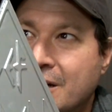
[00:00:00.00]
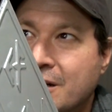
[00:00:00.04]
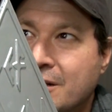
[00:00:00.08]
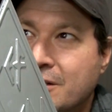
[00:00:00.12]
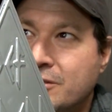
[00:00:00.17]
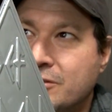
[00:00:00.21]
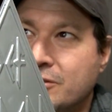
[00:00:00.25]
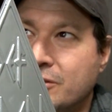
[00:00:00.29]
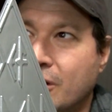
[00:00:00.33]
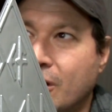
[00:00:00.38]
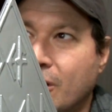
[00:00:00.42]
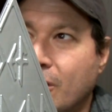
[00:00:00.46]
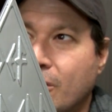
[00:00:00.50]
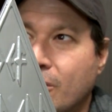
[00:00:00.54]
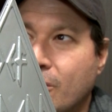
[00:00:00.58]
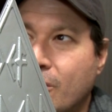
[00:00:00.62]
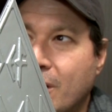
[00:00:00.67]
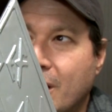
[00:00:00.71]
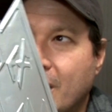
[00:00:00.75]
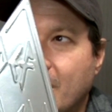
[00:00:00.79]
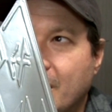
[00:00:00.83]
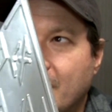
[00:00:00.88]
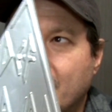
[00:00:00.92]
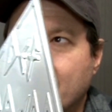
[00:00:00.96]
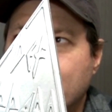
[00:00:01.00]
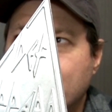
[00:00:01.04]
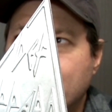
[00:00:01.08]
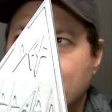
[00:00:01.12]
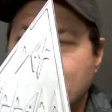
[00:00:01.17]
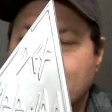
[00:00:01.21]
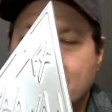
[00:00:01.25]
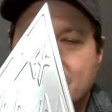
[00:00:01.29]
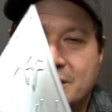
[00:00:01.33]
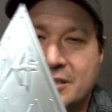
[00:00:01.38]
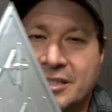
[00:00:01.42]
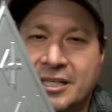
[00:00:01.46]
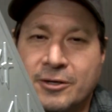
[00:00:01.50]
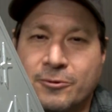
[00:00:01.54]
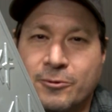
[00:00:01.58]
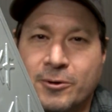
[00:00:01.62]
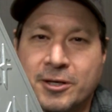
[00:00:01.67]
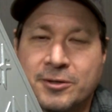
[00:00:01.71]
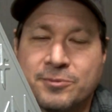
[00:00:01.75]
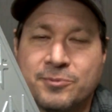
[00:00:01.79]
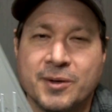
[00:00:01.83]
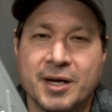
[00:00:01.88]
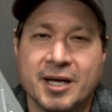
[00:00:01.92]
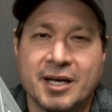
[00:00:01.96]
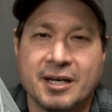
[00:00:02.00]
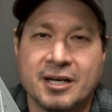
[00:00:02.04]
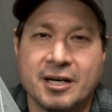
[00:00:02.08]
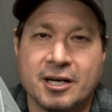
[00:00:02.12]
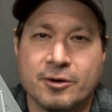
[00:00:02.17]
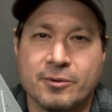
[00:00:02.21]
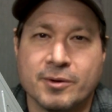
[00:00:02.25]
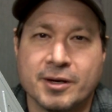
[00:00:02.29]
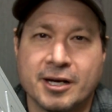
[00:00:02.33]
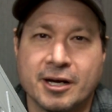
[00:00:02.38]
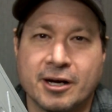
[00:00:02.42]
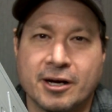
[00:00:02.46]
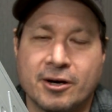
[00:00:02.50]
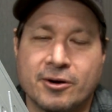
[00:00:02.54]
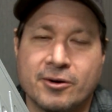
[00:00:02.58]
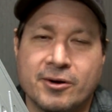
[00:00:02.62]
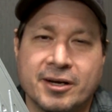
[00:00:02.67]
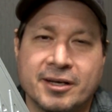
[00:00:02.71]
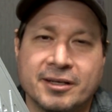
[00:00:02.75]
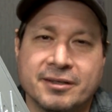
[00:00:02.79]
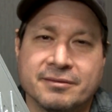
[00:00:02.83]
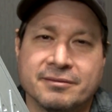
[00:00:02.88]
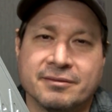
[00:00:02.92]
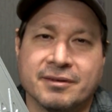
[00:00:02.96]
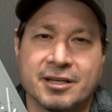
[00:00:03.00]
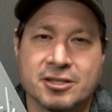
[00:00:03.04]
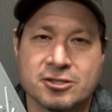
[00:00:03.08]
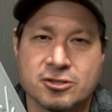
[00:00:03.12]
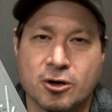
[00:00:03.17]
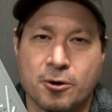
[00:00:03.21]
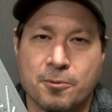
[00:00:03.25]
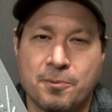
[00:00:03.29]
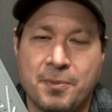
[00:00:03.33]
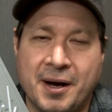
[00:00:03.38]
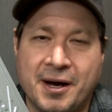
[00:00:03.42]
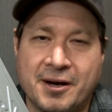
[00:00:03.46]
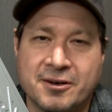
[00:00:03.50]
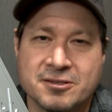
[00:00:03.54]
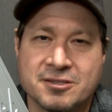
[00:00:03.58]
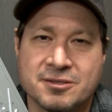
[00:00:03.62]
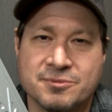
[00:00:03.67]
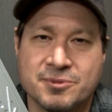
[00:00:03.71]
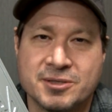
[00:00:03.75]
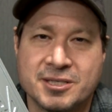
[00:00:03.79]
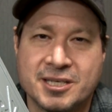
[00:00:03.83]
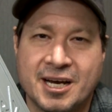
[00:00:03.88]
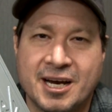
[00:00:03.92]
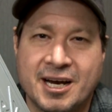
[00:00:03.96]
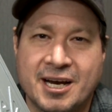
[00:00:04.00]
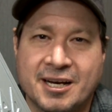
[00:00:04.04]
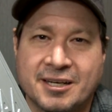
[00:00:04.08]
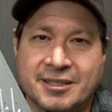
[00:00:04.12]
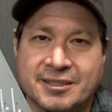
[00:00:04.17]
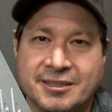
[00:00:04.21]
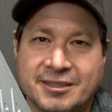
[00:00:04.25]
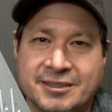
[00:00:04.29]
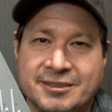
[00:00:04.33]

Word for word: So stick with me, and here we go, and let's go pound some sand.